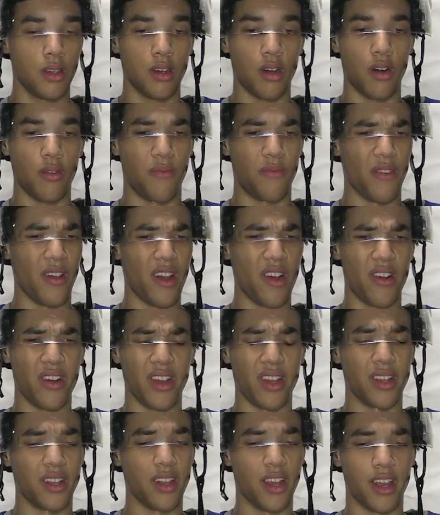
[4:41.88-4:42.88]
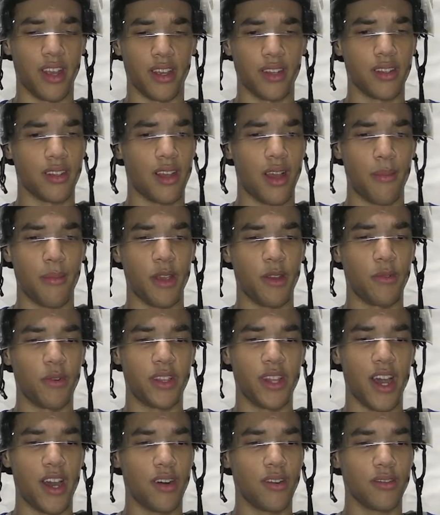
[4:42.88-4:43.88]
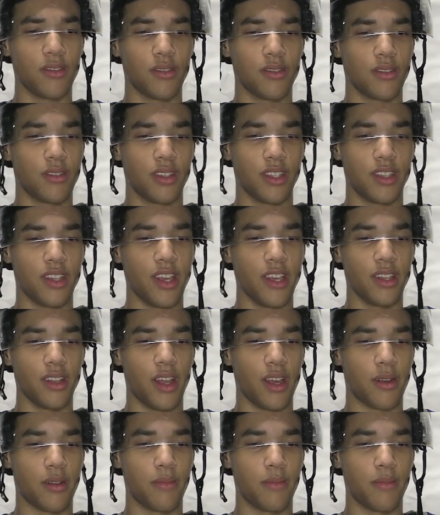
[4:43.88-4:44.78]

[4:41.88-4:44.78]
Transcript: Oh, very. Without the thing,